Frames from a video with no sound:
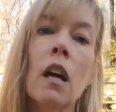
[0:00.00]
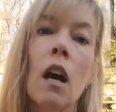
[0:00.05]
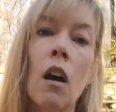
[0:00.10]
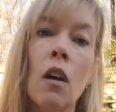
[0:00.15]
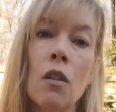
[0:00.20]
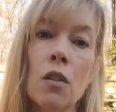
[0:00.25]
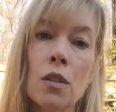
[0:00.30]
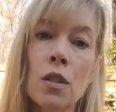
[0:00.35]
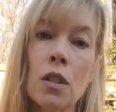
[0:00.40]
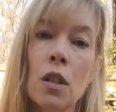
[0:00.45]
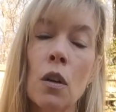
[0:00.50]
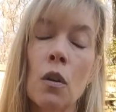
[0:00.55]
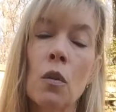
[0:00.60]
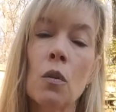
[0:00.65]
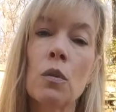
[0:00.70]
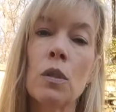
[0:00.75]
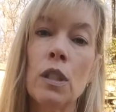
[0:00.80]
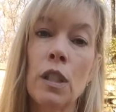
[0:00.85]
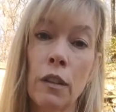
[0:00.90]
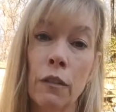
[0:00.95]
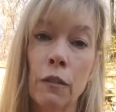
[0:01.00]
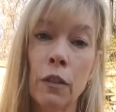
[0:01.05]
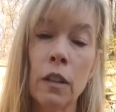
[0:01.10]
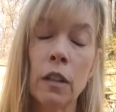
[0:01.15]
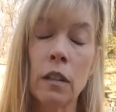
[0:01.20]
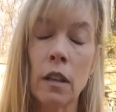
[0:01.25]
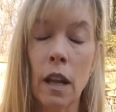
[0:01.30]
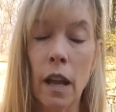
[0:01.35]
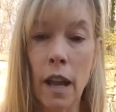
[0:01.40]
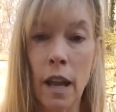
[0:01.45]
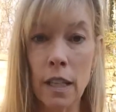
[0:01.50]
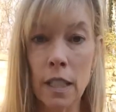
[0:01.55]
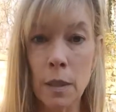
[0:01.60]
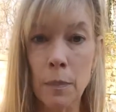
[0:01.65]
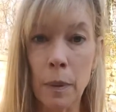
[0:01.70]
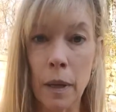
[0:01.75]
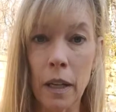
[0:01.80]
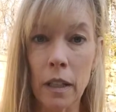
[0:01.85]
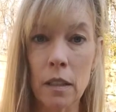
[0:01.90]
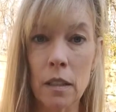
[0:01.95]
also different
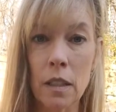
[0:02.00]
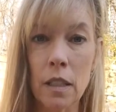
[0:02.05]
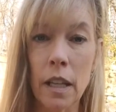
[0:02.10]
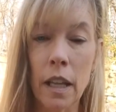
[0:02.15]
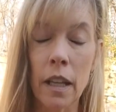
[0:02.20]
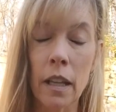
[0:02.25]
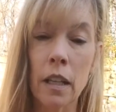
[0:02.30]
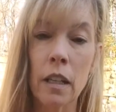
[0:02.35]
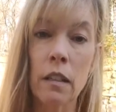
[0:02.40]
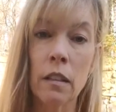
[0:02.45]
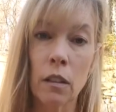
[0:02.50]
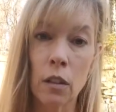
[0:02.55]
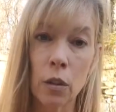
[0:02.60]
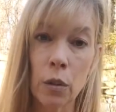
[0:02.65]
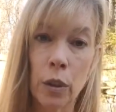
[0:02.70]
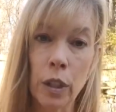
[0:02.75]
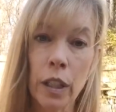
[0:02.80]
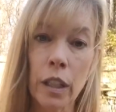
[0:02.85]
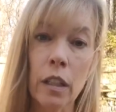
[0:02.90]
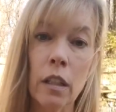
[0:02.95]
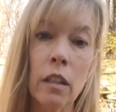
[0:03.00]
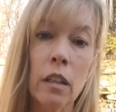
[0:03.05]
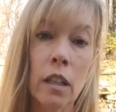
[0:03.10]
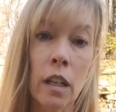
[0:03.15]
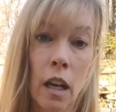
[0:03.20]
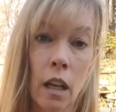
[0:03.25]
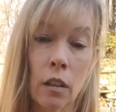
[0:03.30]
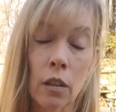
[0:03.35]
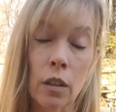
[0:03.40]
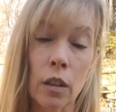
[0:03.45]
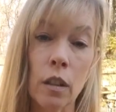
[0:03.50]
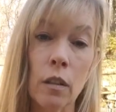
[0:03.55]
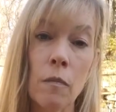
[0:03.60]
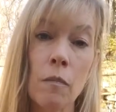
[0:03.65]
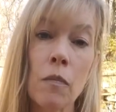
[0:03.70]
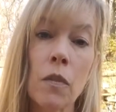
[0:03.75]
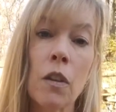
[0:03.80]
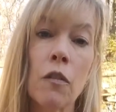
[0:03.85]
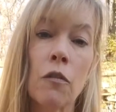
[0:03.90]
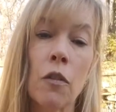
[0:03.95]
aspects, and including color
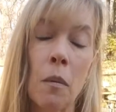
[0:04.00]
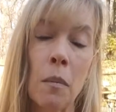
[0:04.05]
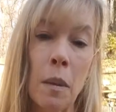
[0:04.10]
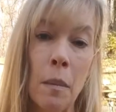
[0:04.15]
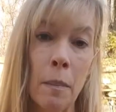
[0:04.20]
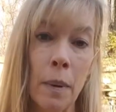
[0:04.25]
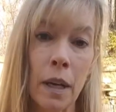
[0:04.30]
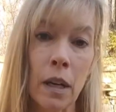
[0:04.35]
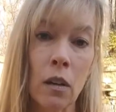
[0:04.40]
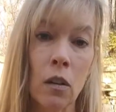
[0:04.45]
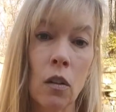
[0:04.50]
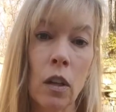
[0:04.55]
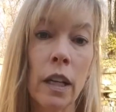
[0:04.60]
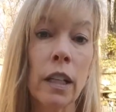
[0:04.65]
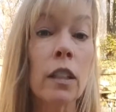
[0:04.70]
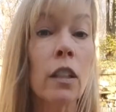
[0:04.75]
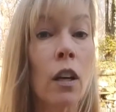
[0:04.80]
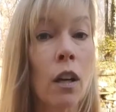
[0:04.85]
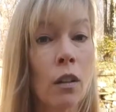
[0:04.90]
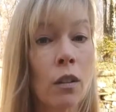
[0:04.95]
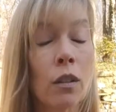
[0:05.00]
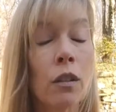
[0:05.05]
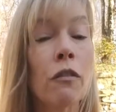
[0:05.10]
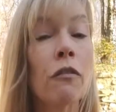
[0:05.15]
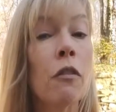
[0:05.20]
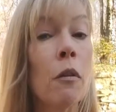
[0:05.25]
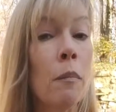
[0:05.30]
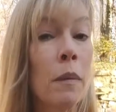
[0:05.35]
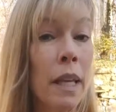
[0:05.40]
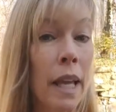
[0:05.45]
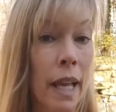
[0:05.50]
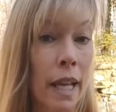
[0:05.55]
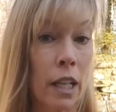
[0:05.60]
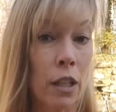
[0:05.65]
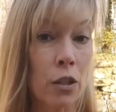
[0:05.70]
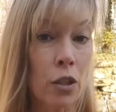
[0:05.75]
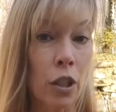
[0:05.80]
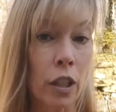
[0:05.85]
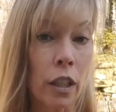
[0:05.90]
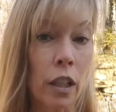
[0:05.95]
from the barrel and color from the
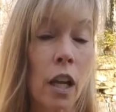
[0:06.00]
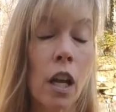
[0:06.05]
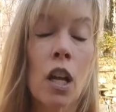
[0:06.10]
aging.